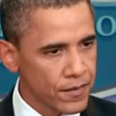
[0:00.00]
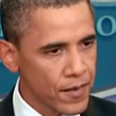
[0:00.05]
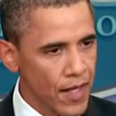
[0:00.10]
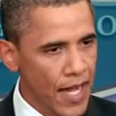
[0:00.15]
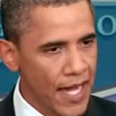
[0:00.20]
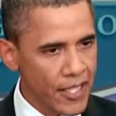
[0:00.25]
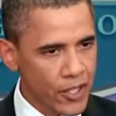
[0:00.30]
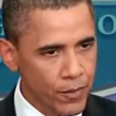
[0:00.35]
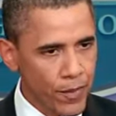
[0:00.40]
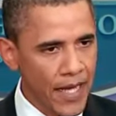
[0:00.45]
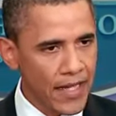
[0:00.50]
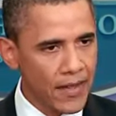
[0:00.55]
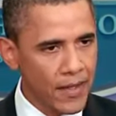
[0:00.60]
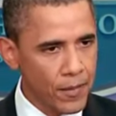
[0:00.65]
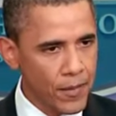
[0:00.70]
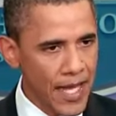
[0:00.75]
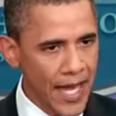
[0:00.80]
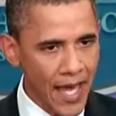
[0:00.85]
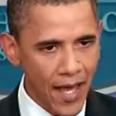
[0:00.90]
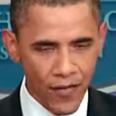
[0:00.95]
I expect
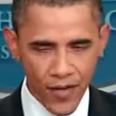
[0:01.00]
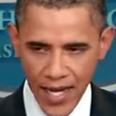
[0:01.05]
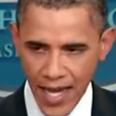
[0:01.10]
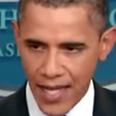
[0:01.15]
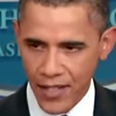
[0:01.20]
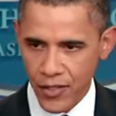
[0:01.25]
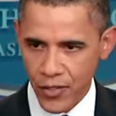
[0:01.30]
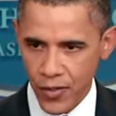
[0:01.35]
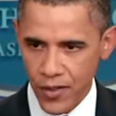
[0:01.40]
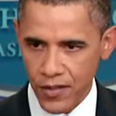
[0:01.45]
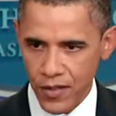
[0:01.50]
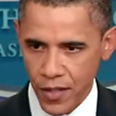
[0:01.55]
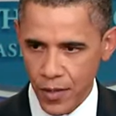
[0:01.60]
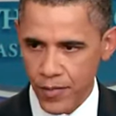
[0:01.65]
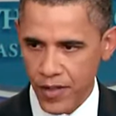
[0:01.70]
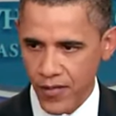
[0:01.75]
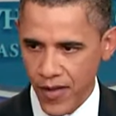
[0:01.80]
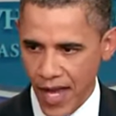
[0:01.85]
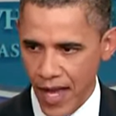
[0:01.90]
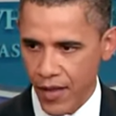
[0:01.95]
them to have an answer in
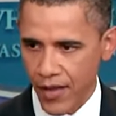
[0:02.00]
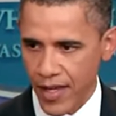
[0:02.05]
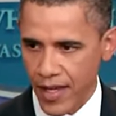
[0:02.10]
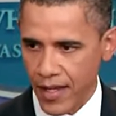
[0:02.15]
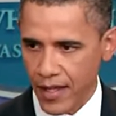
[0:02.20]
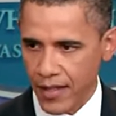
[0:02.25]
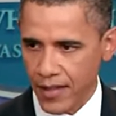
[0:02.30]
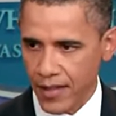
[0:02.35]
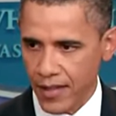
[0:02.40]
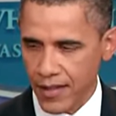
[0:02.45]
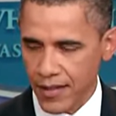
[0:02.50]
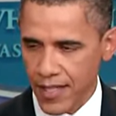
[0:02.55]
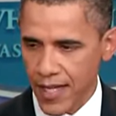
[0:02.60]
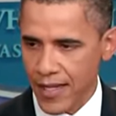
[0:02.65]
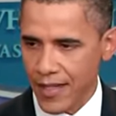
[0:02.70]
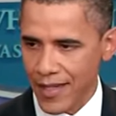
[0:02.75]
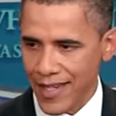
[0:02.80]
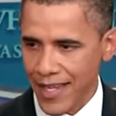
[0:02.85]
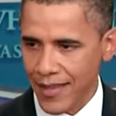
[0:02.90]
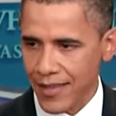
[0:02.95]
terms of how they
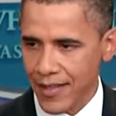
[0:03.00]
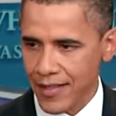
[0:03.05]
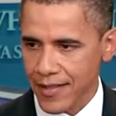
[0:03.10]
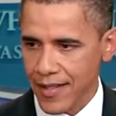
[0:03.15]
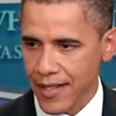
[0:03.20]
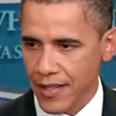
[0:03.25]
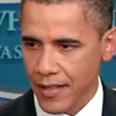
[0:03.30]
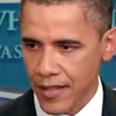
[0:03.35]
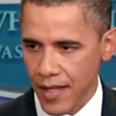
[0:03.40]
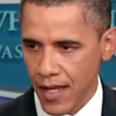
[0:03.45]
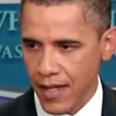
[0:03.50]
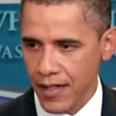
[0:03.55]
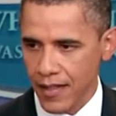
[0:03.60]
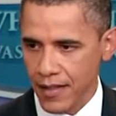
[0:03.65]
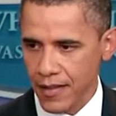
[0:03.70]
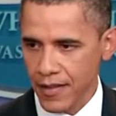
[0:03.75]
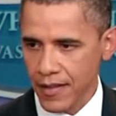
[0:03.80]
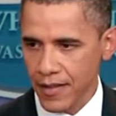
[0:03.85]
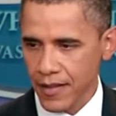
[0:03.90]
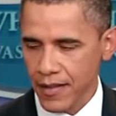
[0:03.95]
intend to get this thing done
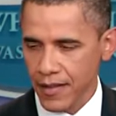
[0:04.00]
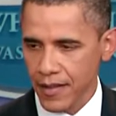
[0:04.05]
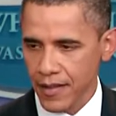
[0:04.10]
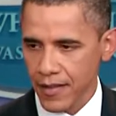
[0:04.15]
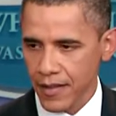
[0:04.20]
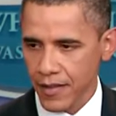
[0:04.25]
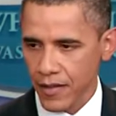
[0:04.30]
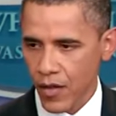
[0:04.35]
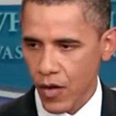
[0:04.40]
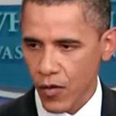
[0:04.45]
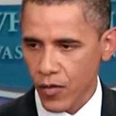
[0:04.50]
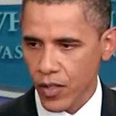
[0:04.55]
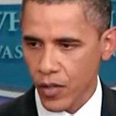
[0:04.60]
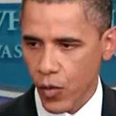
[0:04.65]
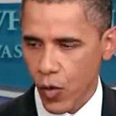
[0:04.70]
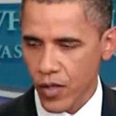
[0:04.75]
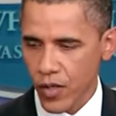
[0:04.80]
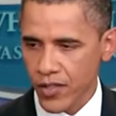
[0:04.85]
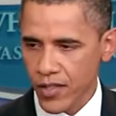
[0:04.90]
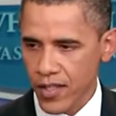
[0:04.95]
over the
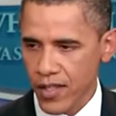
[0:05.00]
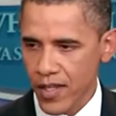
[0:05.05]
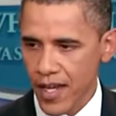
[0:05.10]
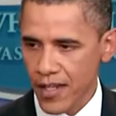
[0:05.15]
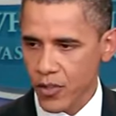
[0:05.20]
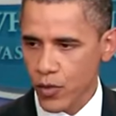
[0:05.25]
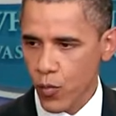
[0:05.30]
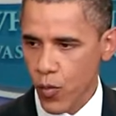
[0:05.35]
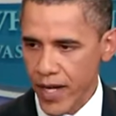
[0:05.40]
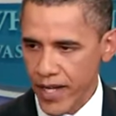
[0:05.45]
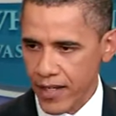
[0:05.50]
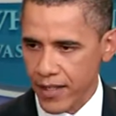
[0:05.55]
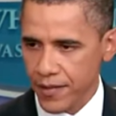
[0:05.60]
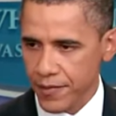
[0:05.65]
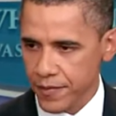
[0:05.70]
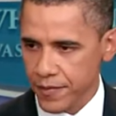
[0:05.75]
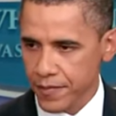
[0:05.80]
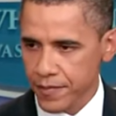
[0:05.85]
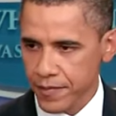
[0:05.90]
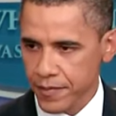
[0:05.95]
course of the next week.
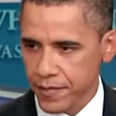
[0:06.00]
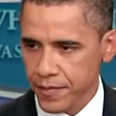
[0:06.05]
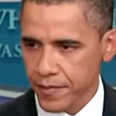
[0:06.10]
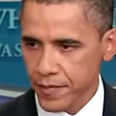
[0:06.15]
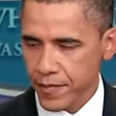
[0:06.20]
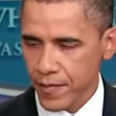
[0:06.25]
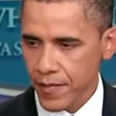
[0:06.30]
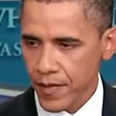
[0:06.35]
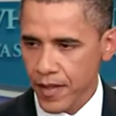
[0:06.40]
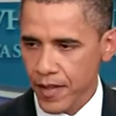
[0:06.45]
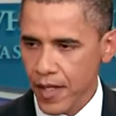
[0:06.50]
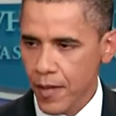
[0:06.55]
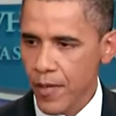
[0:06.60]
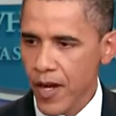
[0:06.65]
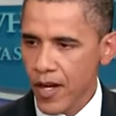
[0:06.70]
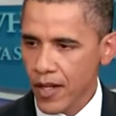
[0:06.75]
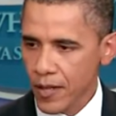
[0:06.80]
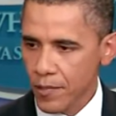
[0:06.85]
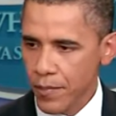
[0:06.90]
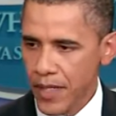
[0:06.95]
The
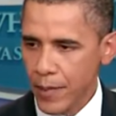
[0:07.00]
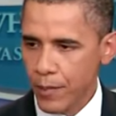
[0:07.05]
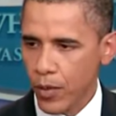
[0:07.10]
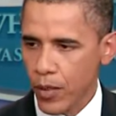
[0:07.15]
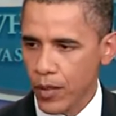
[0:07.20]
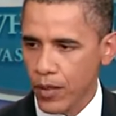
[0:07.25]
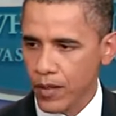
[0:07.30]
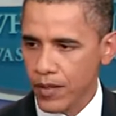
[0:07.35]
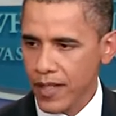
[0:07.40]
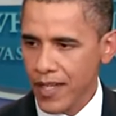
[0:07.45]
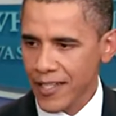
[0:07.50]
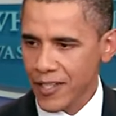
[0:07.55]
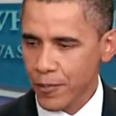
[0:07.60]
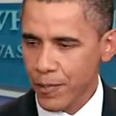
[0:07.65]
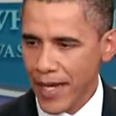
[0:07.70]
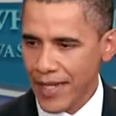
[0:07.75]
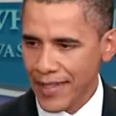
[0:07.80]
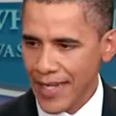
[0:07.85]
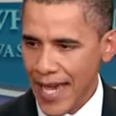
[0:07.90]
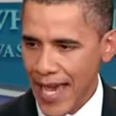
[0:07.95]
American people
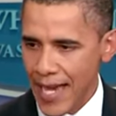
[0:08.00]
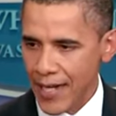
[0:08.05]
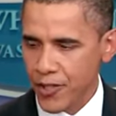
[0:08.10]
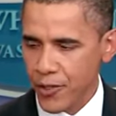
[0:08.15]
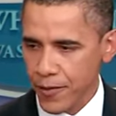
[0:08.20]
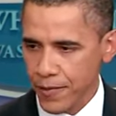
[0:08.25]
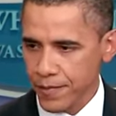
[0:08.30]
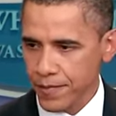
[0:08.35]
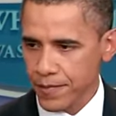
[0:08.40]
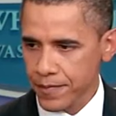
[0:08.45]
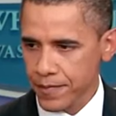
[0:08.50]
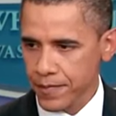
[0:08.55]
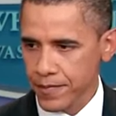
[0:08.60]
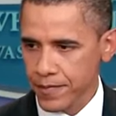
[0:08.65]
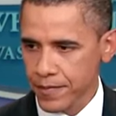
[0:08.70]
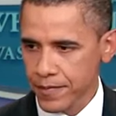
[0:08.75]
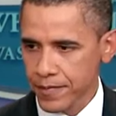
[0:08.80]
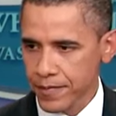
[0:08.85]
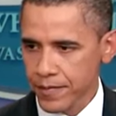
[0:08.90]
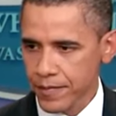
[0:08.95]
expect action.
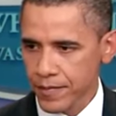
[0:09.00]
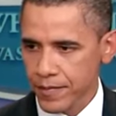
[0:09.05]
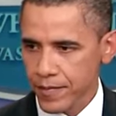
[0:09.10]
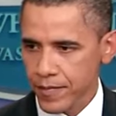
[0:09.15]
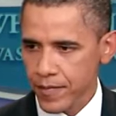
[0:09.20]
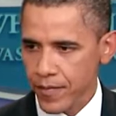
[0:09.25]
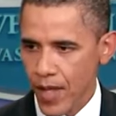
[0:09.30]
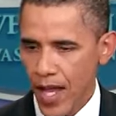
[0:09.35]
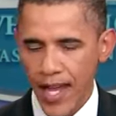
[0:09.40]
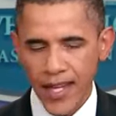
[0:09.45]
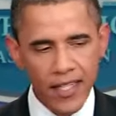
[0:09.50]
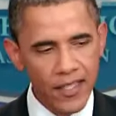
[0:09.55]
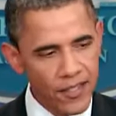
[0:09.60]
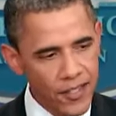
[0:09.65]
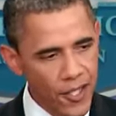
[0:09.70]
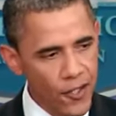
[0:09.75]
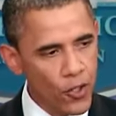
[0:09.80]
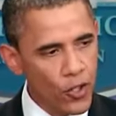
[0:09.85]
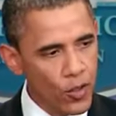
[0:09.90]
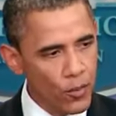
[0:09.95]
I
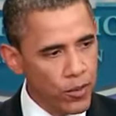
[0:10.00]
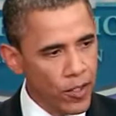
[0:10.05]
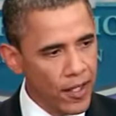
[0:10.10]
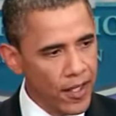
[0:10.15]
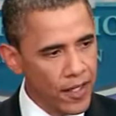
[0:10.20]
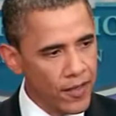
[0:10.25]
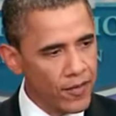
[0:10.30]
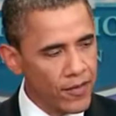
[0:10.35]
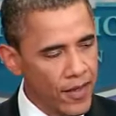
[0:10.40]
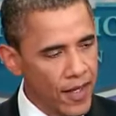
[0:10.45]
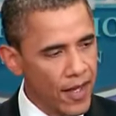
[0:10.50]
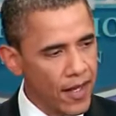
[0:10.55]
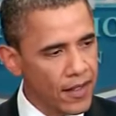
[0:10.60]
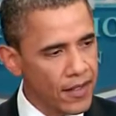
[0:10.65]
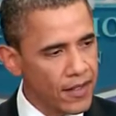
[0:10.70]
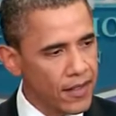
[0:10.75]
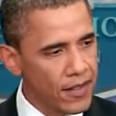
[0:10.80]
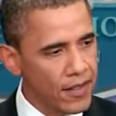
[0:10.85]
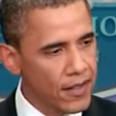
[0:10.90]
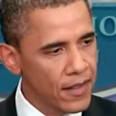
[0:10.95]
continue to believe that
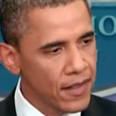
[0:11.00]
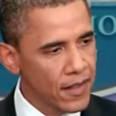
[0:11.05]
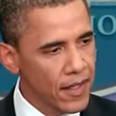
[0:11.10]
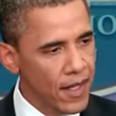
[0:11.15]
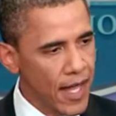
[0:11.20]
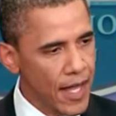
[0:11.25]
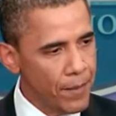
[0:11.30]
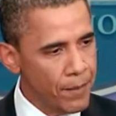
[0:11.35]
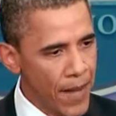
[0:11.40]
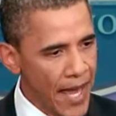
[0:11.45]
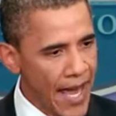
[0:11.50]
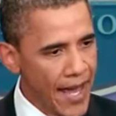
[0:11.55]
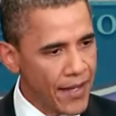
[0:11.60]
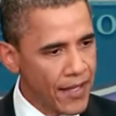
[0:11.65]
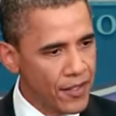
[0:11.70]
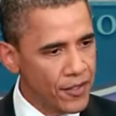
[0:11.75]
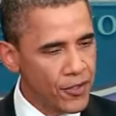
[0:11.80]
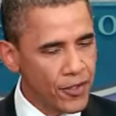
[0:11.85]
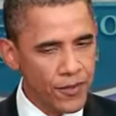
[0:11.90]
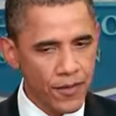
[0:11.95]
a
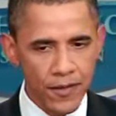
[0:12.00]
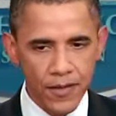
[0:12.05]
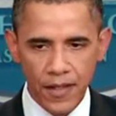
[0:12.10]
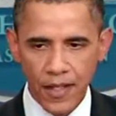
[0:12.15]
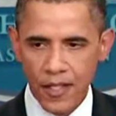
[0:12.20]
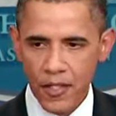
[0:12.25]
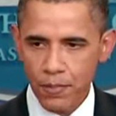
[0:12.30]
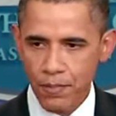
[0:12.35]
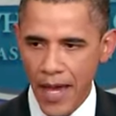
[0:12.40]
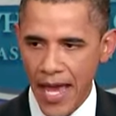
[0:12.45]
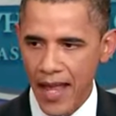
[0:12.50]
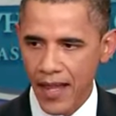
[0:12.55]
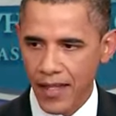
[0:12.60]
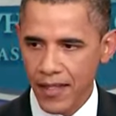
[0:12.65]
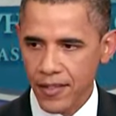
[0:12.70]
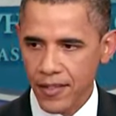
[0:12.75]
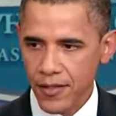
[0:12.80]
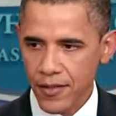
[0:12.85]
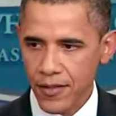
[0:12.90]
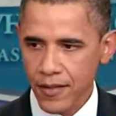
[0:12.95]
package that is
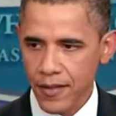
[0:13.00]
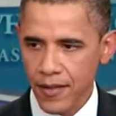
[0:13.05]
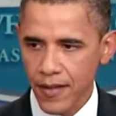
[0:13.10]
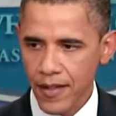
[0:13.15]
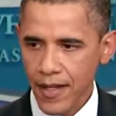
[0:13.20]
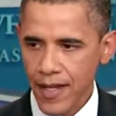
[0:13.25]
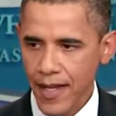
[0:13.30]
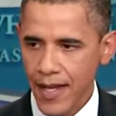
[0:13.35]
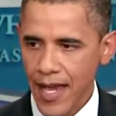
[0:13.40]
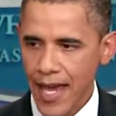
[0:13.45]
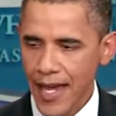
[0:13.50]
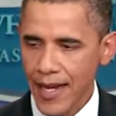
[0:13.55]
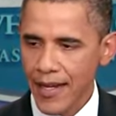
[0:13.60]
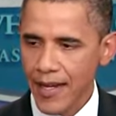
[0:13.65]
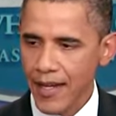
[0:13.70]
balanced and